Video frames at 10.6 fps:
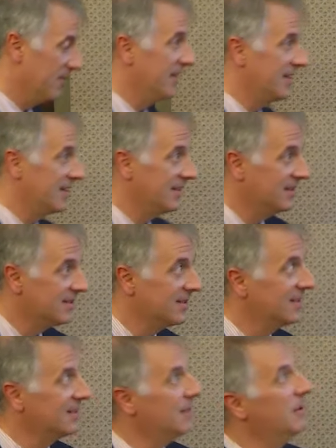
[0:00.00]
things
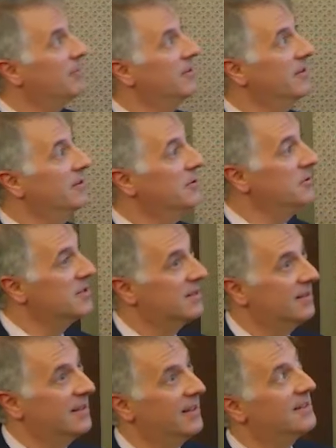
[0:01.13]
that come up in the news
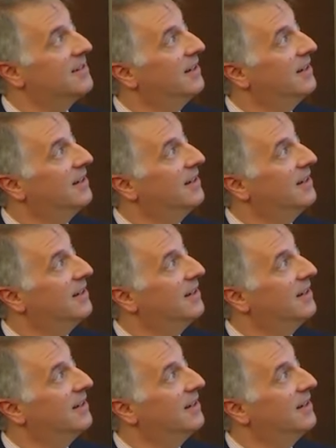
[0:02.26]
that,